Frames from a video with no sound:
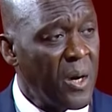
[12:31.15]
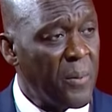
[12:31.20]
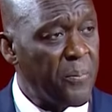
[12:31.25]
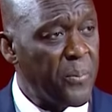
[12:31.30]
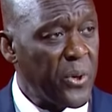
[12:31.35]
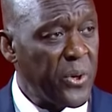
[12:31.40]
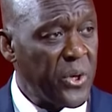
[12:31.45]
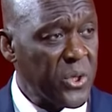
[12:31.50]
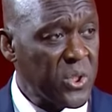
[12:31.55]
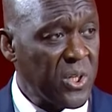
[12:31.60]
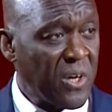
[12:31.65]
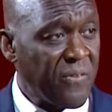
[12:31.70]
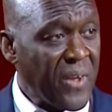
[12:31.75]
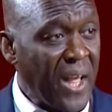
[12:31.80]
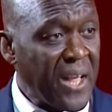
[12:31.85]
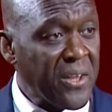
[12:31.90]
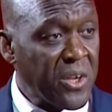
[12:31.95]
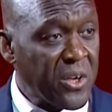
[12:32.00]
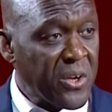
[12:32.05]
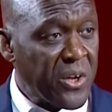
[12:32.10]
a production
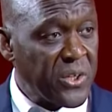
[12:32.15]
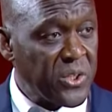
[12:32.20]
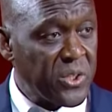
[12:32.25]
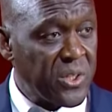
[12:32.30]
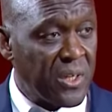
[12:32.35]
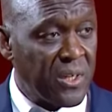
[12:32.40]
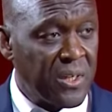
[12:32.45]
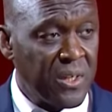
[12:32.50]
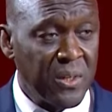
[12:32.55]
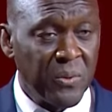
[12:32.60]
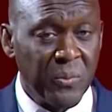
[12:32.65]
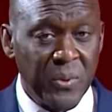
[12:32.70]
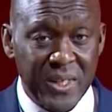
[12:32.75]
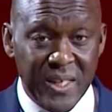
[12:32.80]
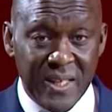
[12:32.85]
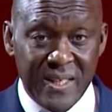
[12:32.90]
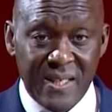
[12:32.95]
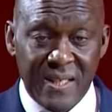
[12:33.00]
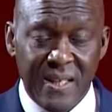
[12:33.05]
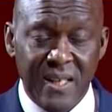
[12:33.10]
of agriculture
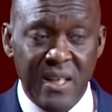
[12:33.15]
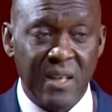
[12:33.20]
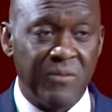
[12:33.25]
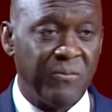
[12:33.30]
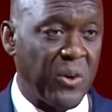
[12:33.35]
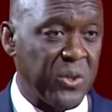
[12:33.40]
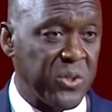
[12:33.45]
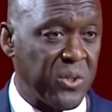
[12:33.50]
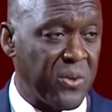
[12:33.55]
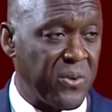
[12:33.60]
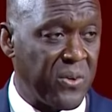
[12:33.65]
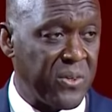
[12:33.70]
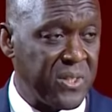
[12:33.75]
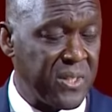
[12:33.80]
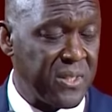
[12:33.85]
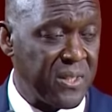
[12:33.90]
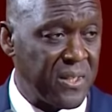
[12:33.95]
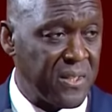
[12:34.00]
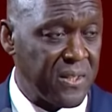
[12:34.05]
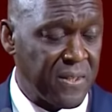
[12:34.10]
which is needed for the
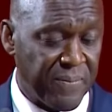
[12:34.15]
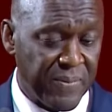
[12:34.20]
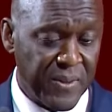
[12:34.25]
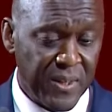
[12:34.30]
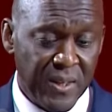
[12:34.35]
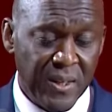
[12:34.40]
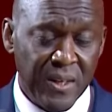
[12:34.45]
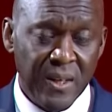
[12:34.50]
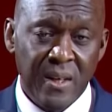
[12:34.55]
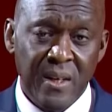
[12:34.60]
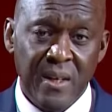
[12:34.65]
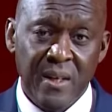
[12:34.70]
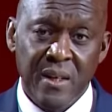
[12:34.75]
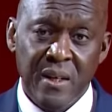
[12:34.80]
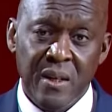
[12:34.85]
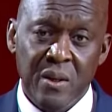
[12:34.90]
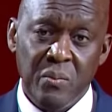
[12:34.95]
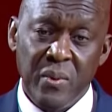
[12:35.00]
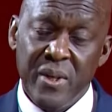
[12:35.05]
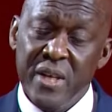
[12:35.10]
continent.
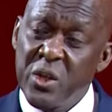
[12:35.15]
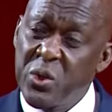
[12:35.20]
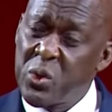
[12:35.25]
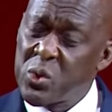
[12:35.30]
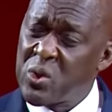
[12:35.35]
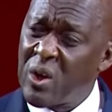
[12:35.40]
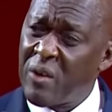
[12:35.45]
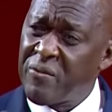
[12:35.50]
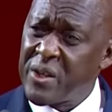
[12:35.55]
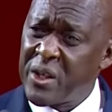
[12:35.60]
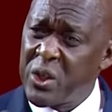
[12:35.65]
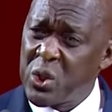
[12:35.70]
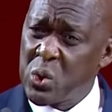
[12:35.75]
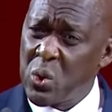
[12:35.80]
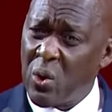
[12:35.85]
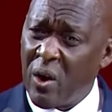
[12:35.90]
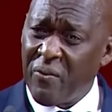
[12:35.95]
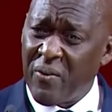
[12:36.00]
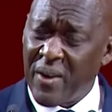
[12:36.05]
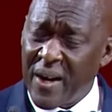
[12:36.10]
We need to solve the
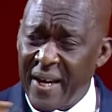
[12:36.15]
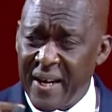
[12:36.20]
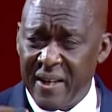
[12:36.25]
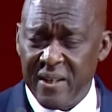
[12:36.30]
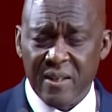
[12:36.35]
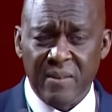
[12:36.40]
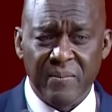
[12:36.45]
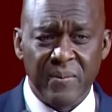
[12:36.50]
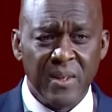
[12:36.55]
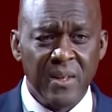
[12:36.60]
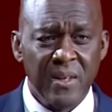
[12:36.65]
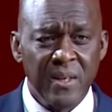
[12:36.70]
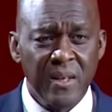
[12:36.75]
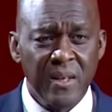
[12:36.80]
issue of land.